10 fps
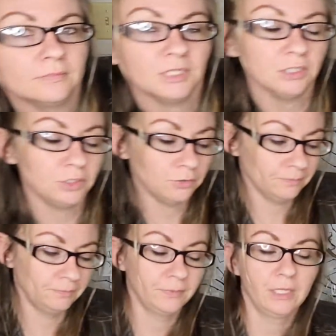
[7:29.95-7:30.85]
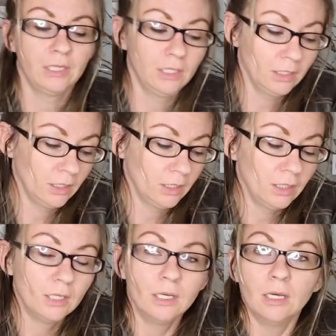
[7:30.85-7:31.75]
Thank you.
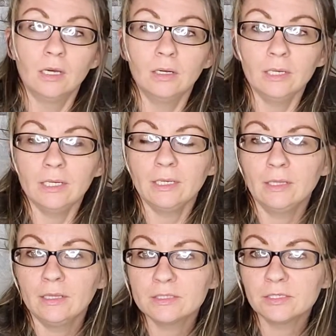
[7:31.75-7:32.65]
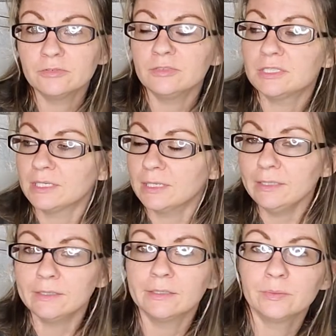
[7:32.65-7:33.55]
All right, that's all for tonight.
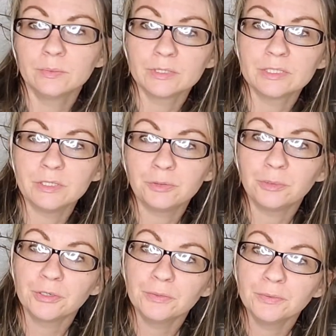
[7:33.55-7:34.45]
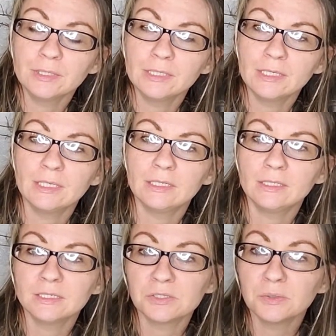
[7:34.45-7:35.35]
We'll see you tomorrow. And
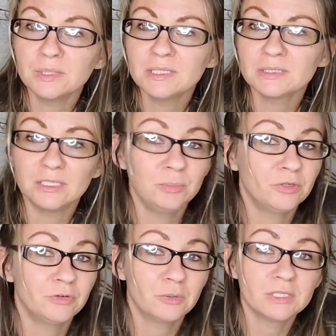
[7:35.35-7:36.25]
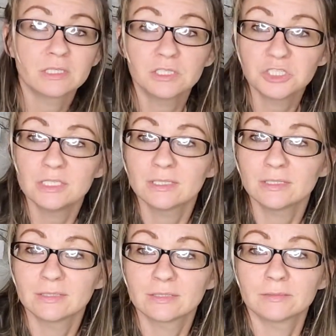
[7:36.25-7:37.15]
as always, keep your focus on
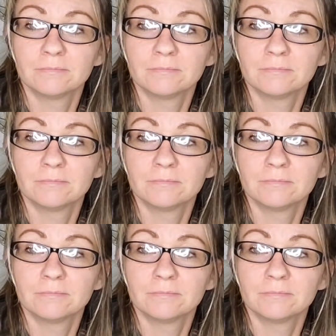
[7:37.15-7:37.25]
Jesus.